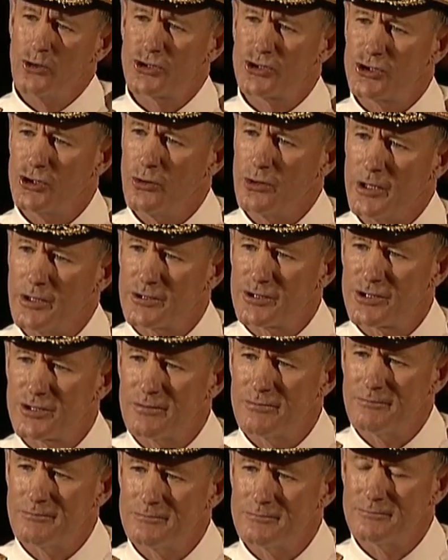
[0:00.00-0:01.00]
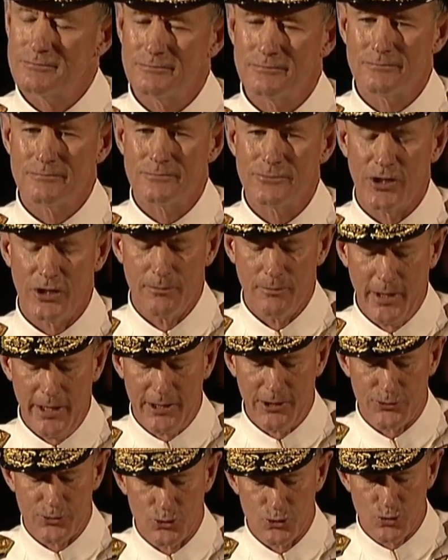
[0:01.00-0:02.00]
students didn't
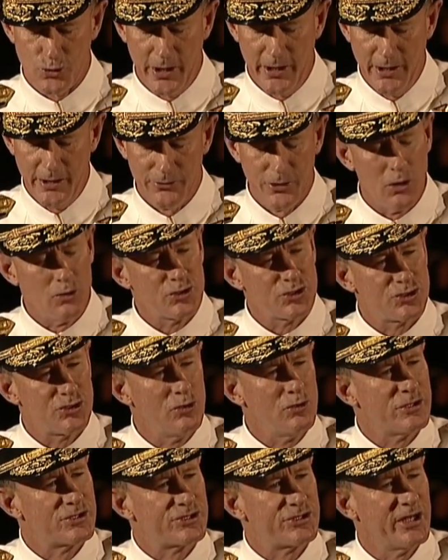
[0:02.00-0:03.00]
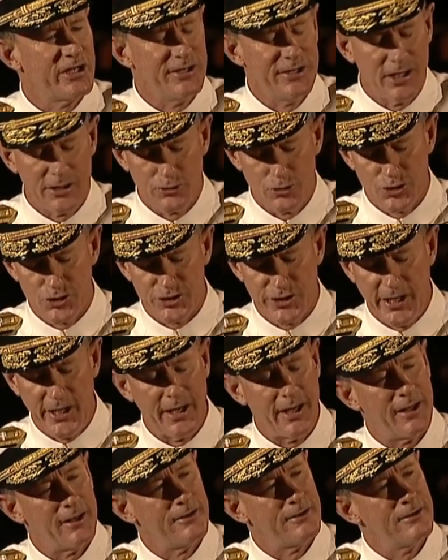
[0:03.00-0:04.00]
make it through training. Those students didn't
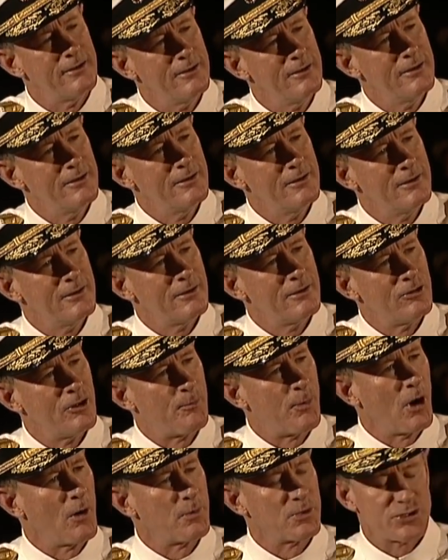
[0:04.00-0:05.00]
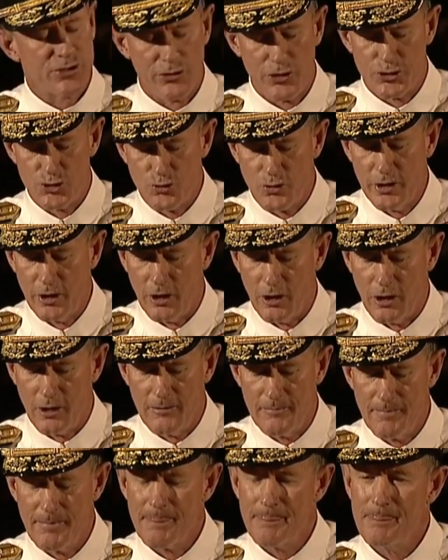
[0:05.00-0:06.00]
understand the purpose of the drill.
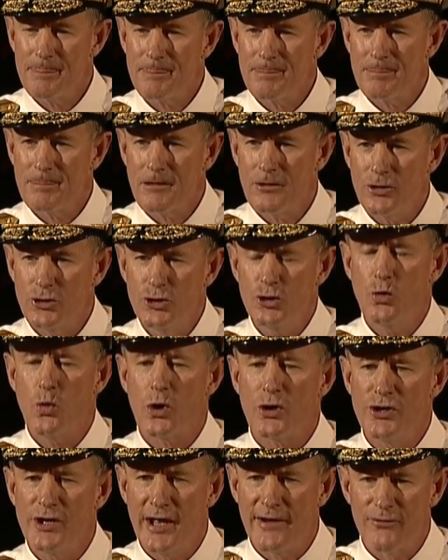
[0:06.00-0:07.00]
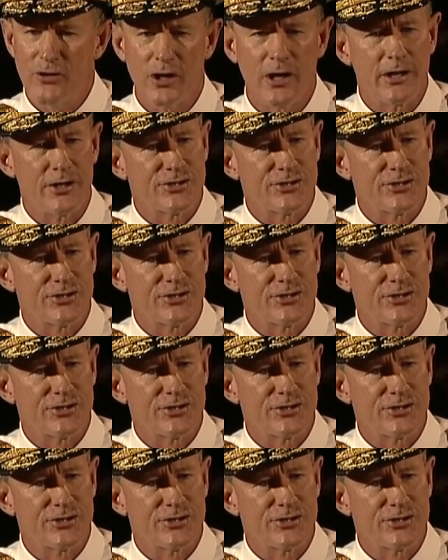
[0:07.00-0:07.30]
You were never going to